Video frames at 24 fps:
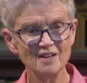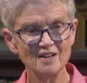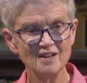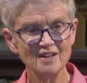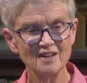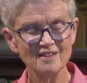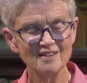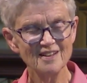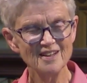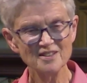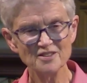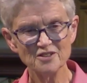
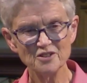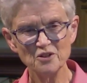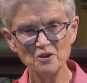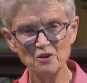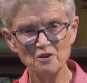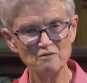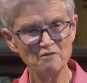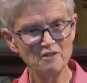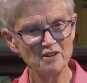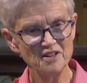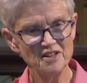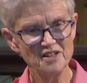That's not
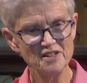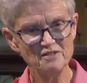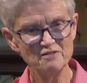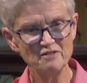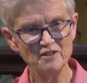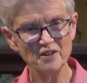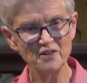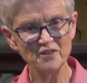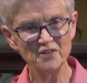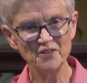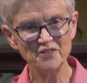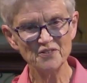very
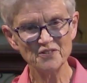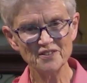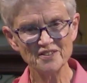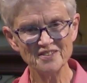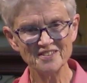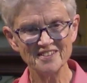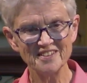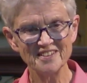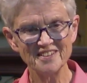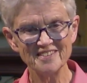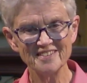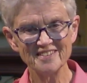difficult, is
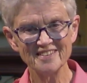it?